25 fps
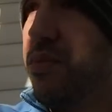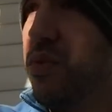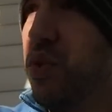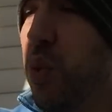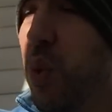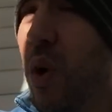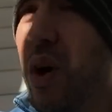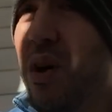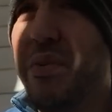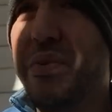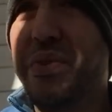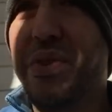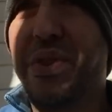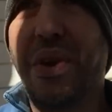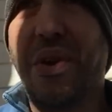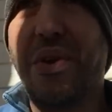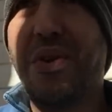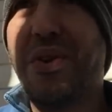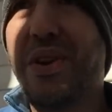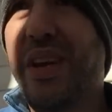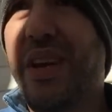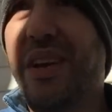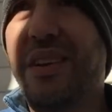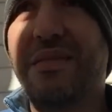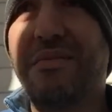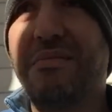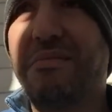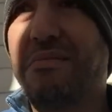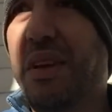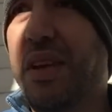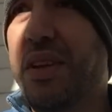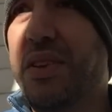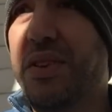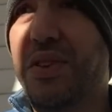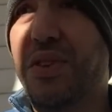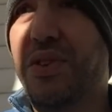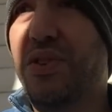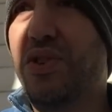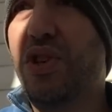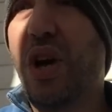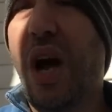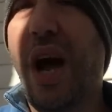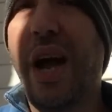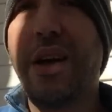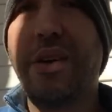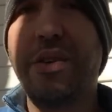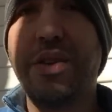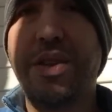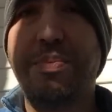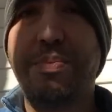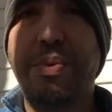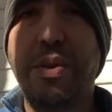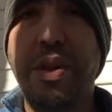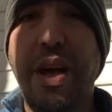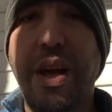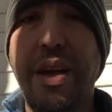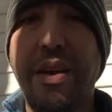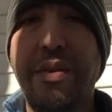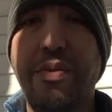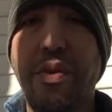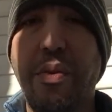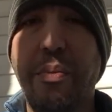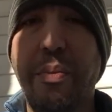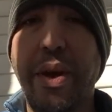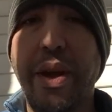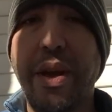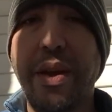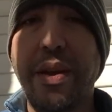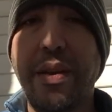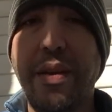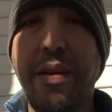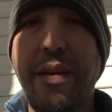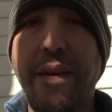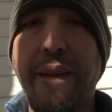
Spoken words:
12:30 is child's play for me.